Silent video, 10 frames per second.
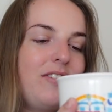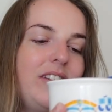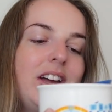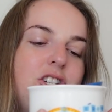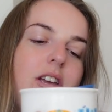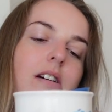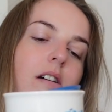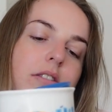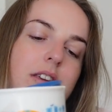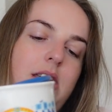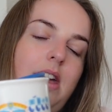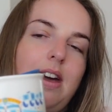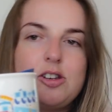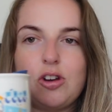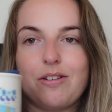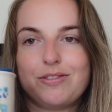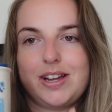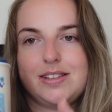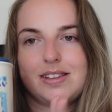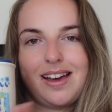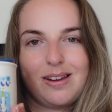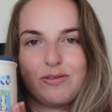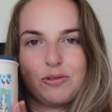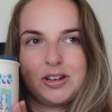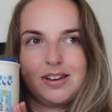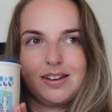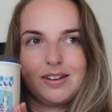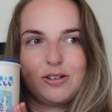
I've actually got the uh, Joffrey's California